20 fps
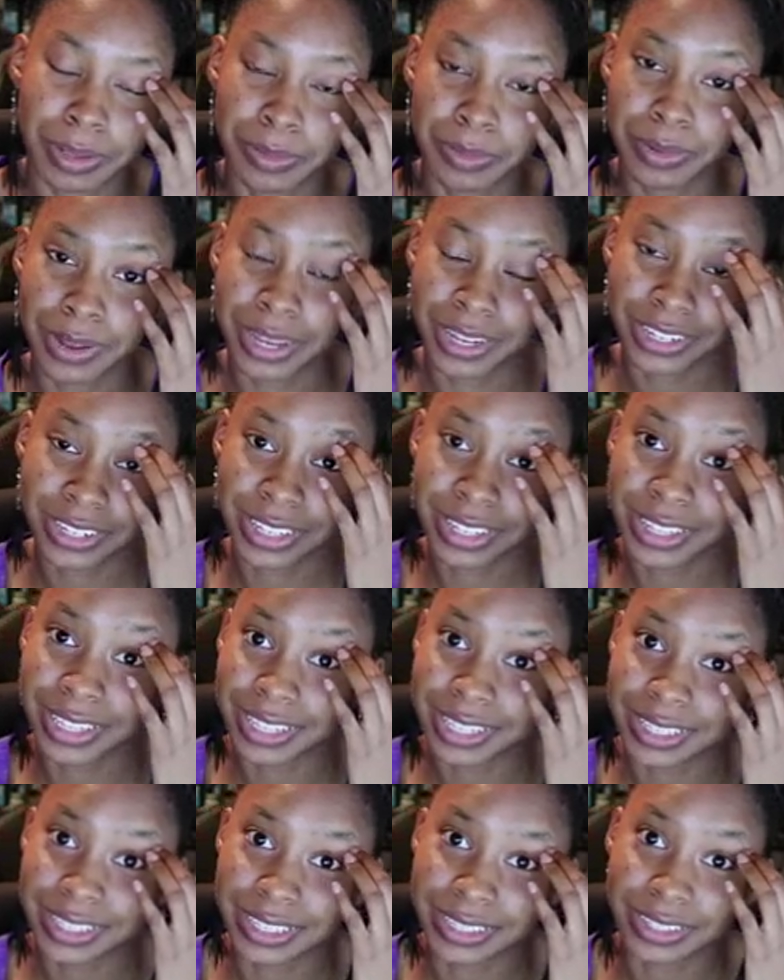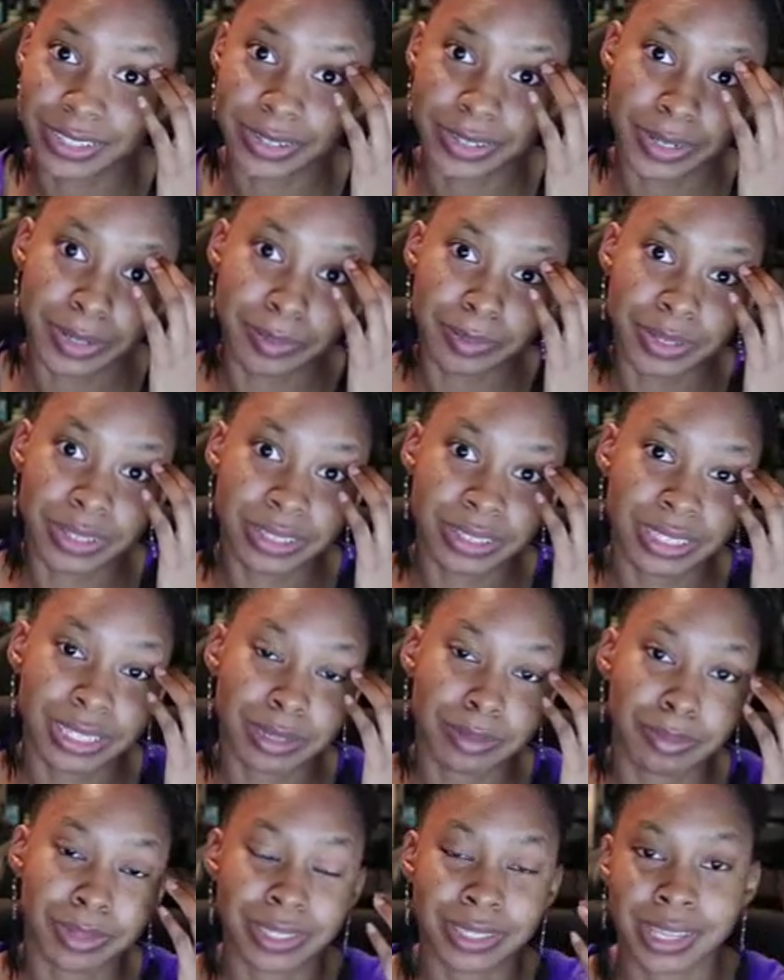people actually listen to your
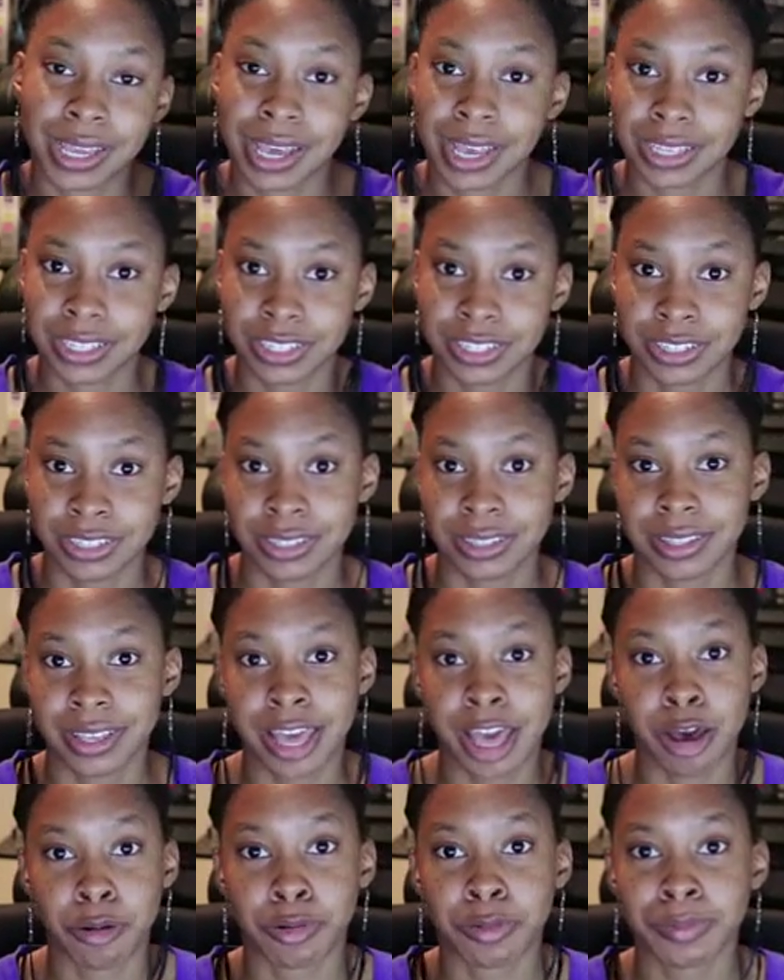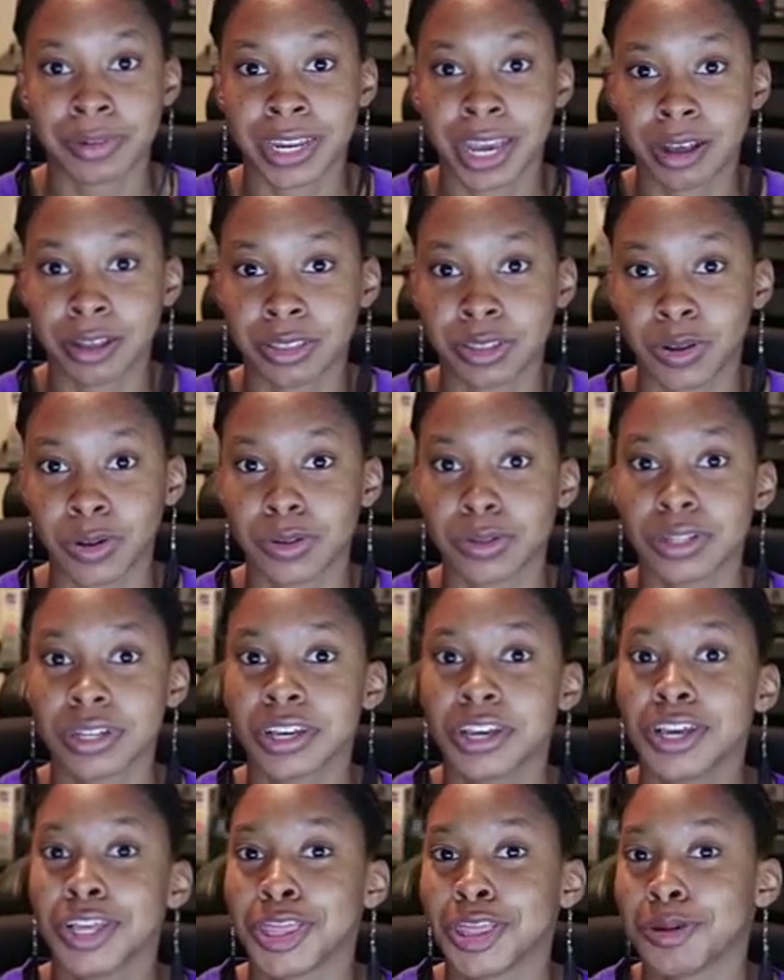music besides just the album download,
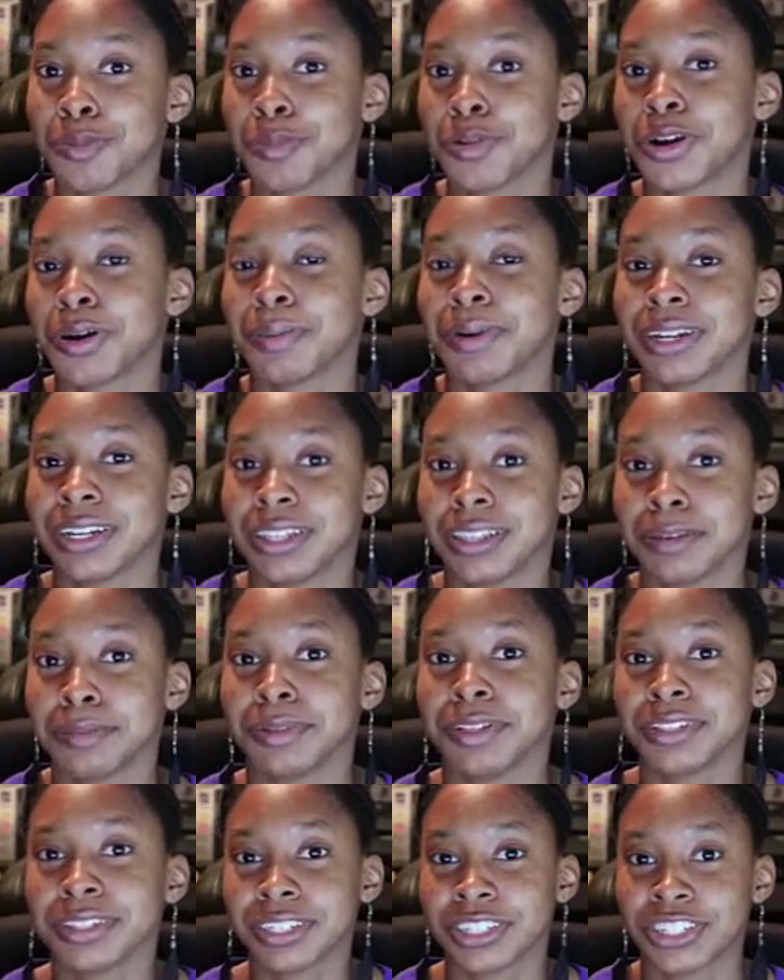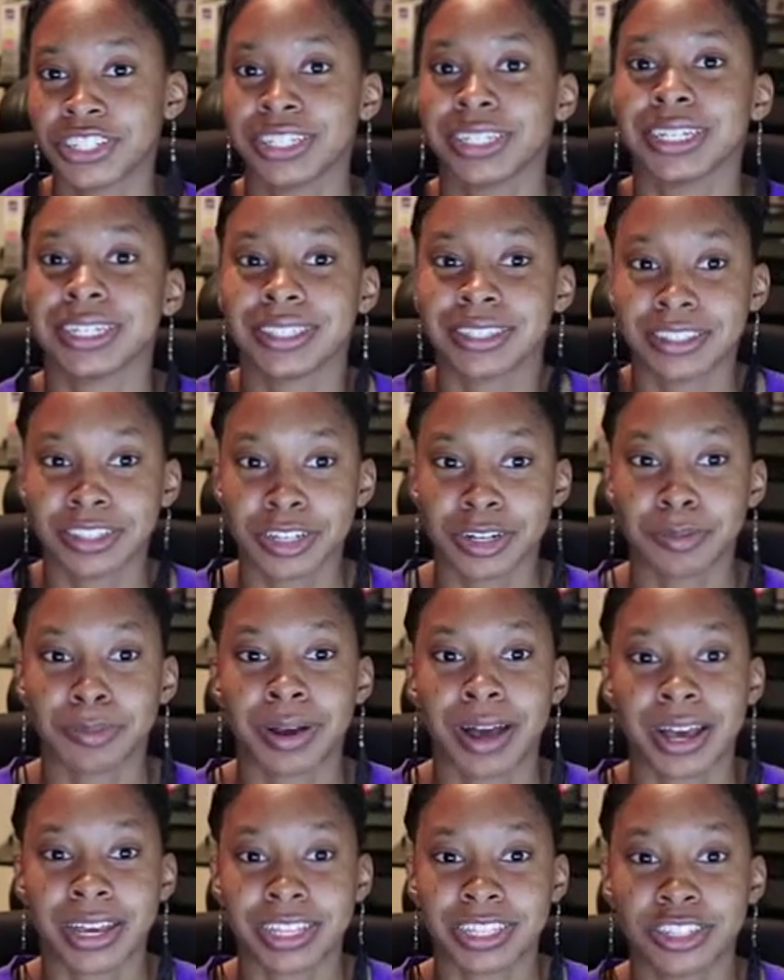the more money the musician gets in their
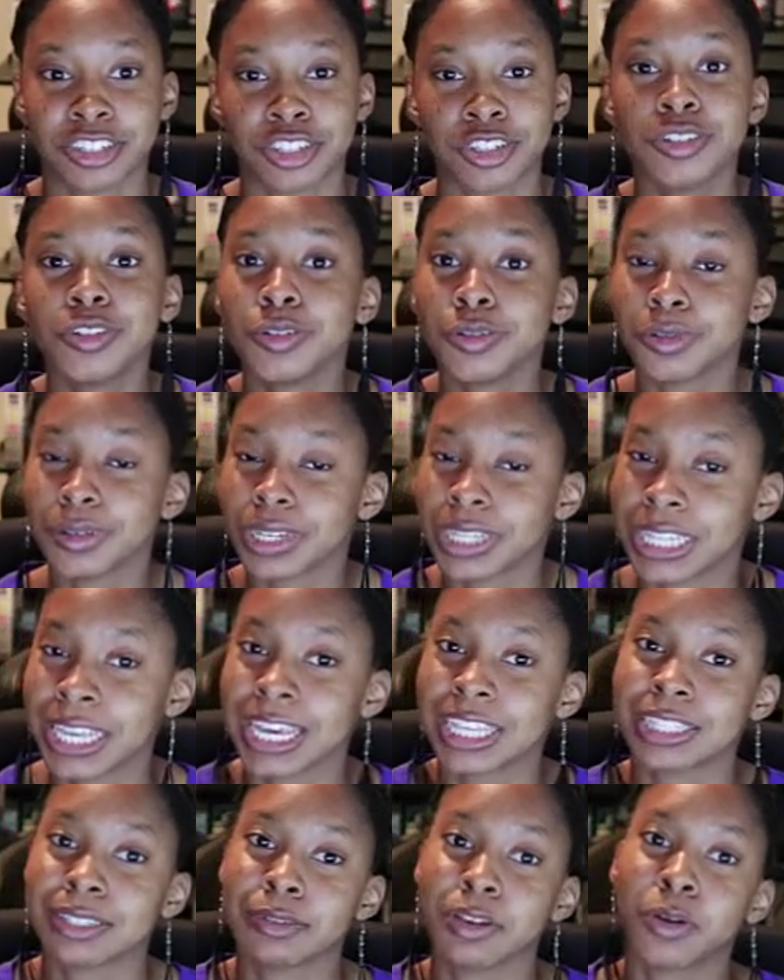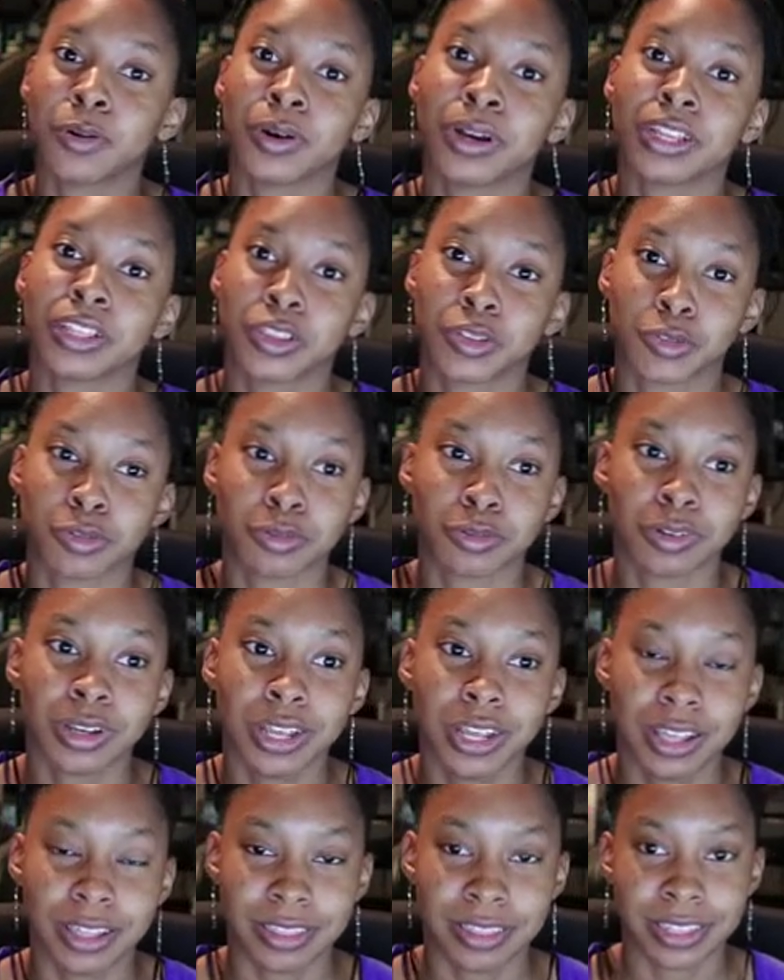pockets too. And that's going through
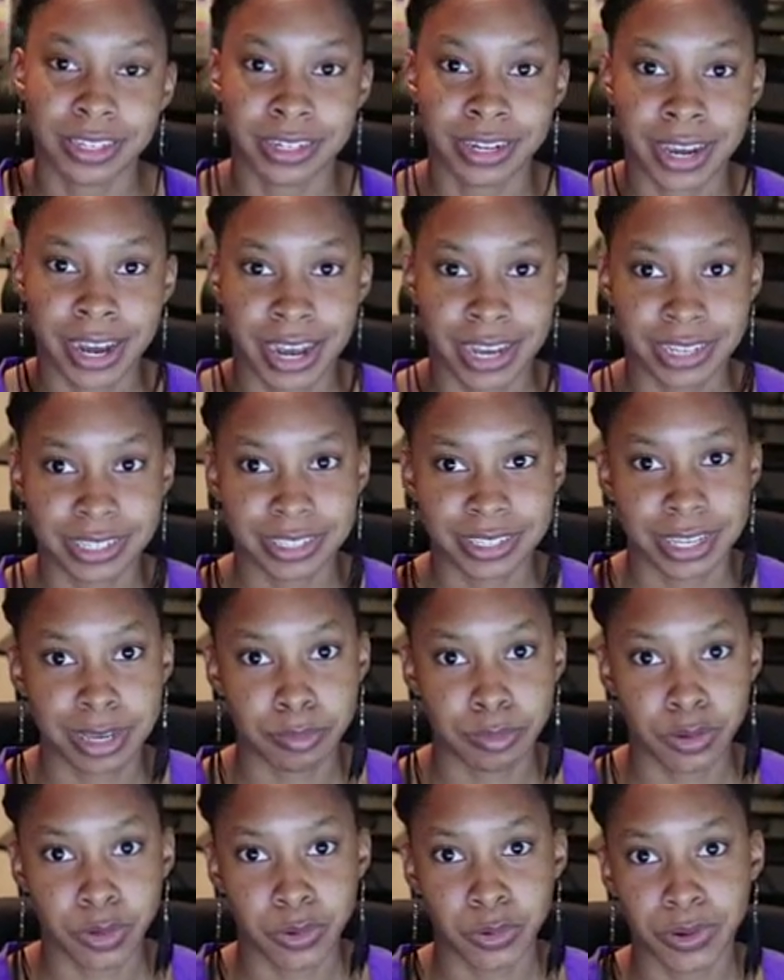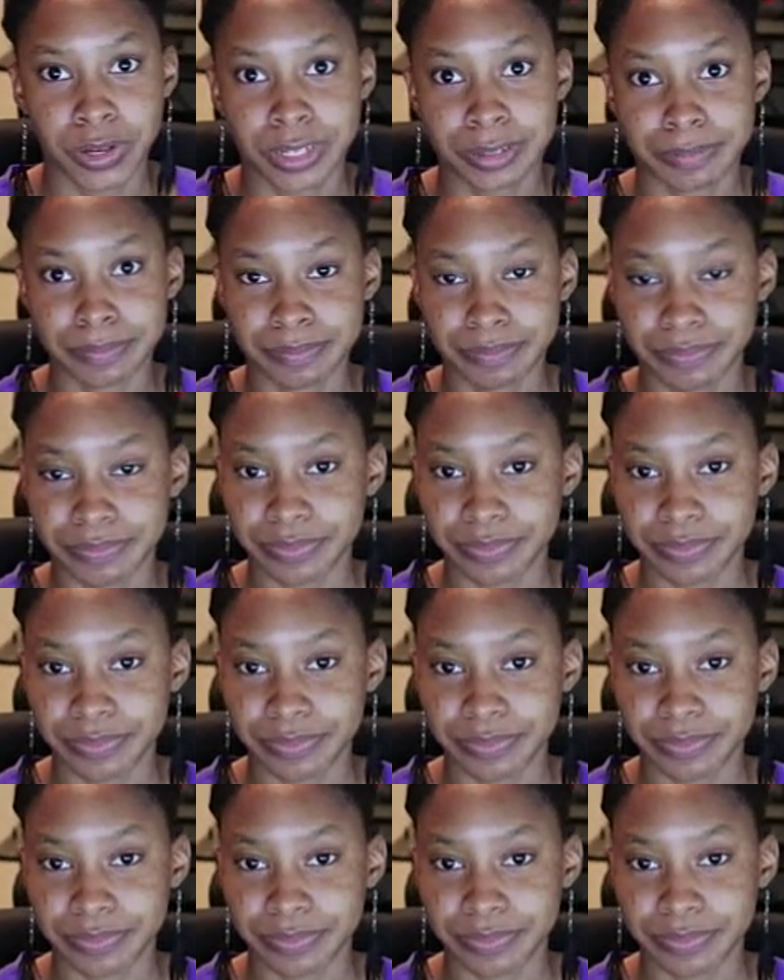the DAI stablecoin,